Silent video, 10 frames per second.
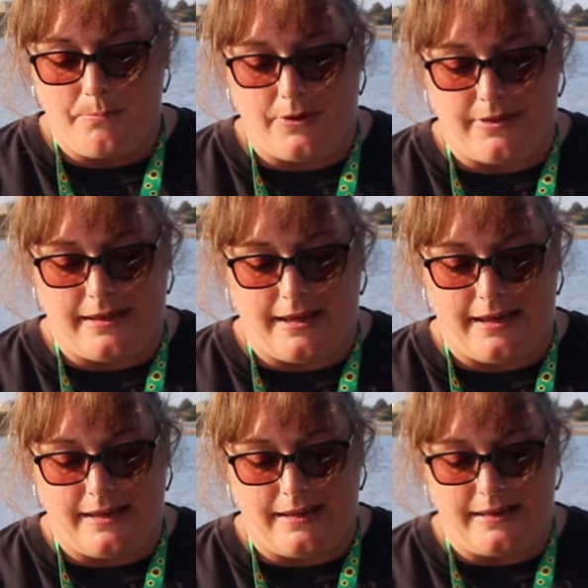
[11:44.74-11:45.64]
But
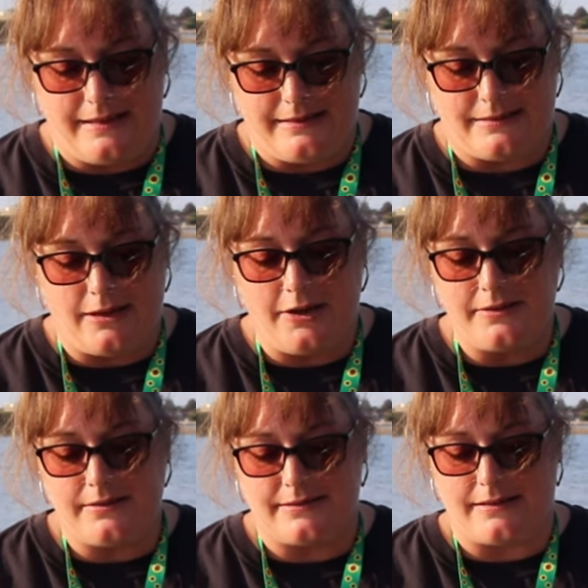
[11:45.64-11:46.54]
there is
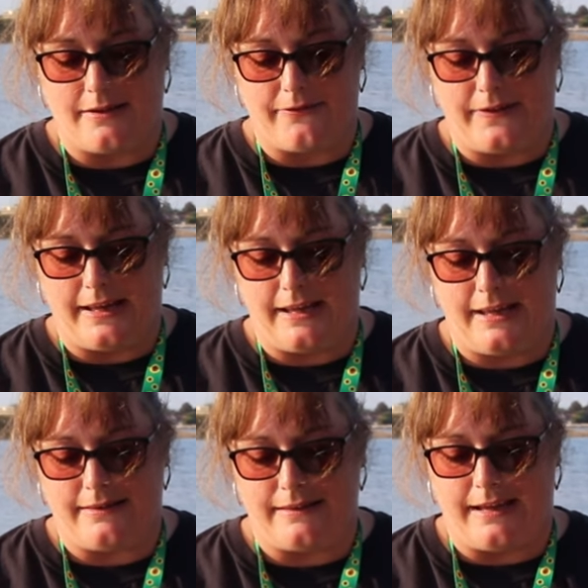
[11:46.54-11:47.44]
loads of stuff
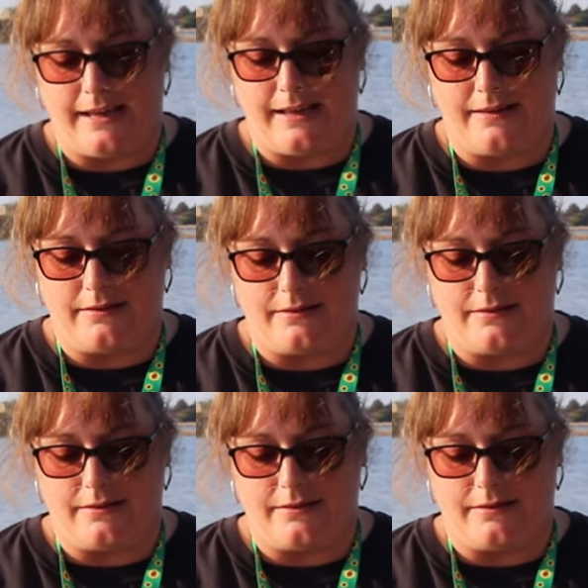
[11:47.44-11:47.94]
here that